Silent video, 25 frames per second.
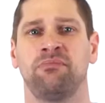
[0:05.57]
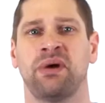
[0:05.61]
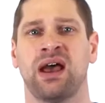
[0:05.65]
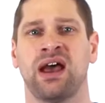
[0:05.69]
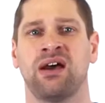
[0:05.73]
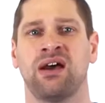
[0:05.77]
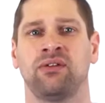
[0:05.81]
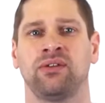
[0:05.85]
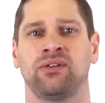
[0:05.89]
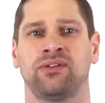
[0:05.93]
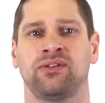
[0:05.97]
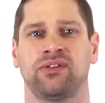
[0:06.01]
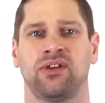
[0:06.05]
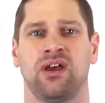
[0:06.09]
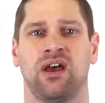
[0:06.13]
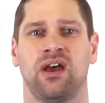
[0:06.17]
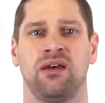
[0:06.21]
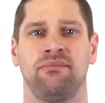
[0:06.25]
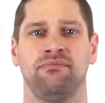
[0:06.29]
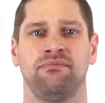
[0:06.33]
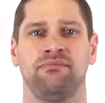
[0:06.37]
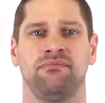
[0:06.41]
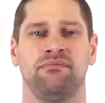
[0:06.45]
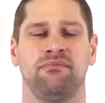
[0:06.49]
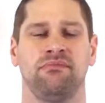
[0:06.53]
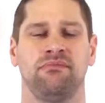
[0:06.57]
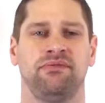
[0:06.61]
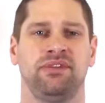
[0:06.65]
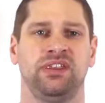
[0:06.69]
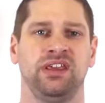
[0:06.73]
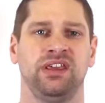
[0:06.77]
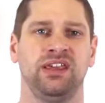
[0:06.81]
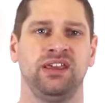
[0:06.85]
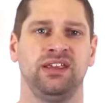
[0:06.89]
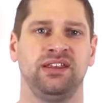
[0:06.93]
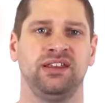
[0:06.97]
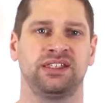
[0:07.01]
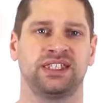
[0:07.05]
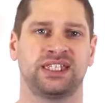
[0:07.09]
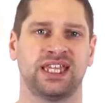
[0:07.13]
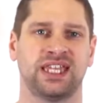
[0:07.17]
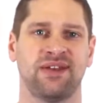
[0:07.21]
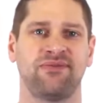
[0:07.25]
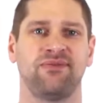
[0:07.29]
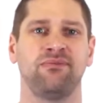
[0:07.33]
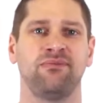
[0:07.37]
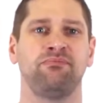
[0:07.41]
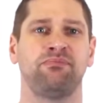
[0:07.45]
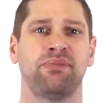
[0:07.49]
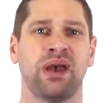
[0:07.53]
about the
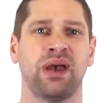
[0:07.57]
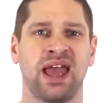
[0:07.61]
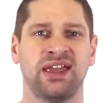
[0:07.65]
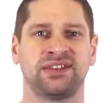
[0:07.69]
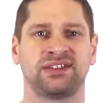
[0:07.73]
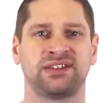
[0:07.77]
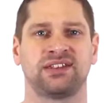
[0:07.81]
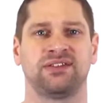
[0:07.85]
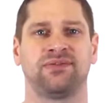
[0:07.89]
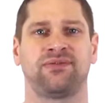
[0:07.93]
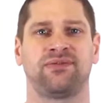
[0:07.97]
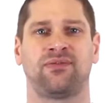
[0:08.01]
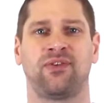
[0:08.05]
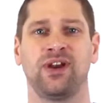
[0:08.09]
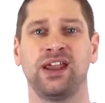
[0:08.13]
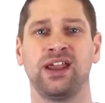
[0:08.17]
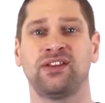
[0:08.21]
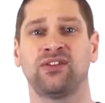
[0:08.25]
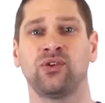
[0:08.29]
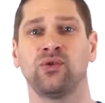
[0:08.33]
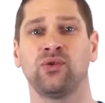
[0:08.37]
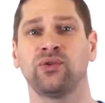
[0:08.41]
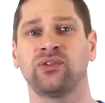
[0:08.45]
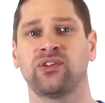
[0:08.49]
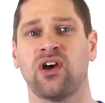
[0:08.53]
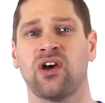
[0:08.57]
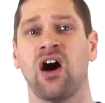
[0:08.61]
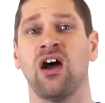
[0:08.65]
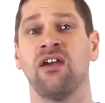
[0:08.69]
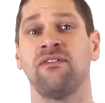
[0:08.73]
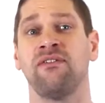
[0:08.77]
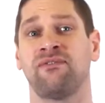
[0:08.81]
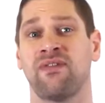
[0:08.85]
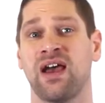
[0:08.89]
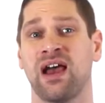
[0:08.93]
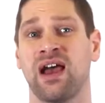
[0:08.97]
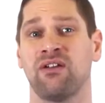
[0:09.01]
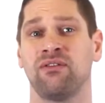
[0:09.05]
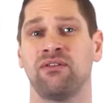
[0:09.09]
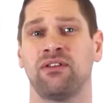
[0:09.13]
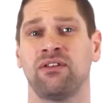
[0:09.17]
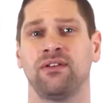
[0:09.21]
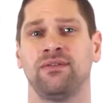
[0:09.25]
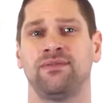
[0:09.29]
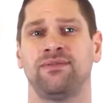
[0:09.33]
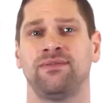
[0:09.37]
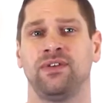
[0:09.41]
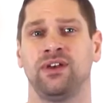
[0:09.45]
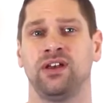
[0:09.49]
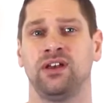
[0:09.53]
7 best free tools that I found
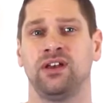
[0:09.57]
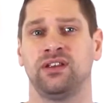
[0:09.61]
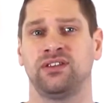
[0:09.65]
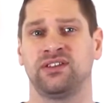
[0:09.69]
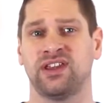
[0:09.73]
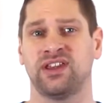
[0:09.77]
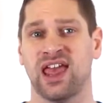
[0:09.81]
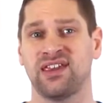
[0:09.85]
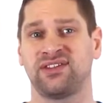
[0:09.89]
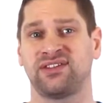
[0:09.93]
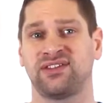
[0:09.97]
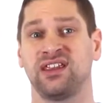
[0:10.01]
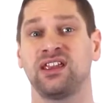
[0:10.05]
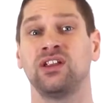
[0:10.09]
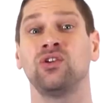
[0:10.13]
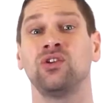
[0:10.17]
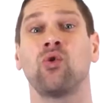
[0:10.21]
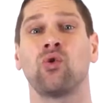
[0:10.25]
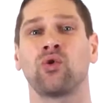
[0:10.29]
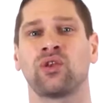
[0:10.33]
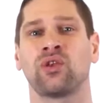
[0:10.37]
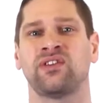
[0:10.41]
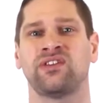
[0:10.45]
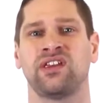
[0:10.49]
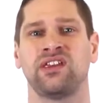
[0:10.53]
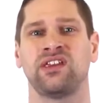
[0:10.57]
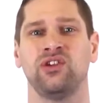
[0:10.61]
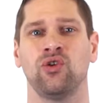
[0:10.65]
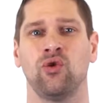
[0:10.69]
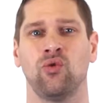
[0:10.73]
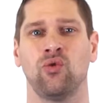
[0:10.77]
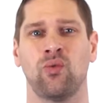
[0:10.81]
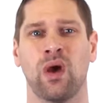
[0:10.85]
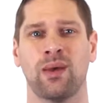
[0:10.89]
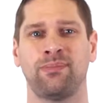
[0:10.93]
for testing and auditing your